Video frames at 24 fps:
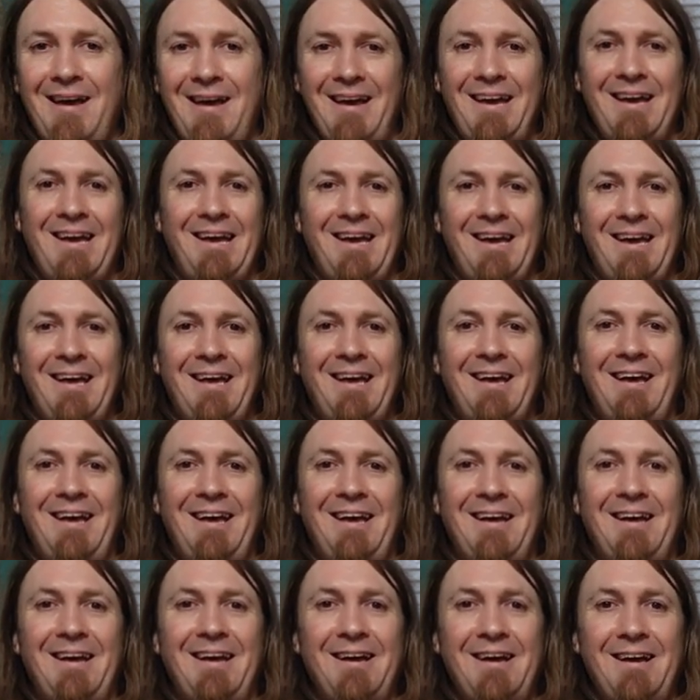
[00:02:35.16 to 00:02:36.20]

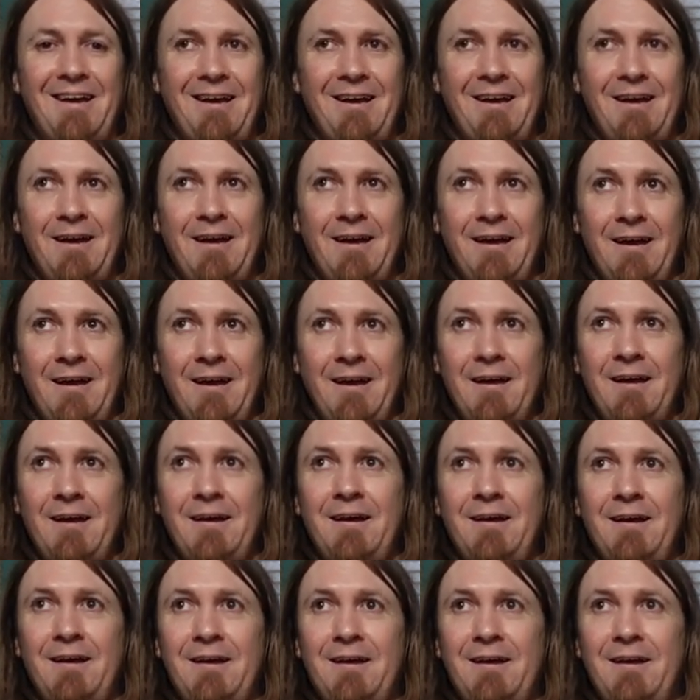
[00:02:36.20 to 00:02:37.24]

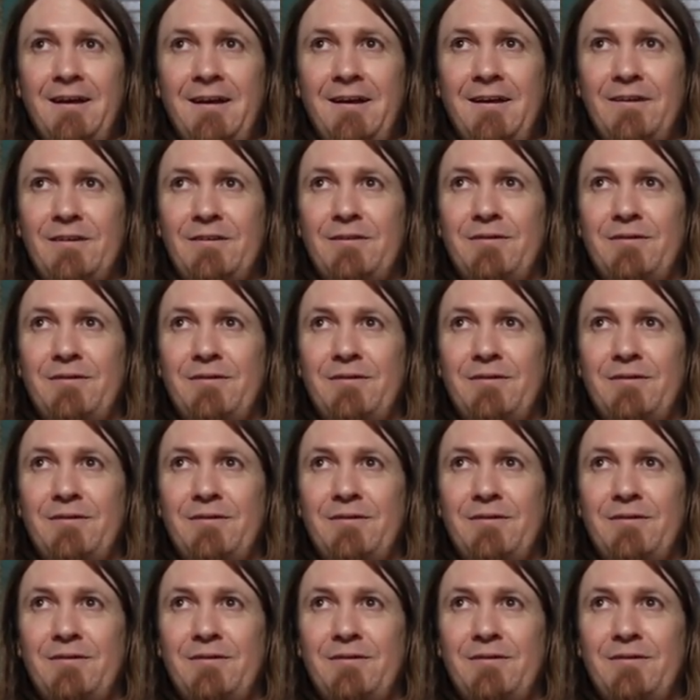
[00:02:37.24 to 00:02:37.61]
(silent)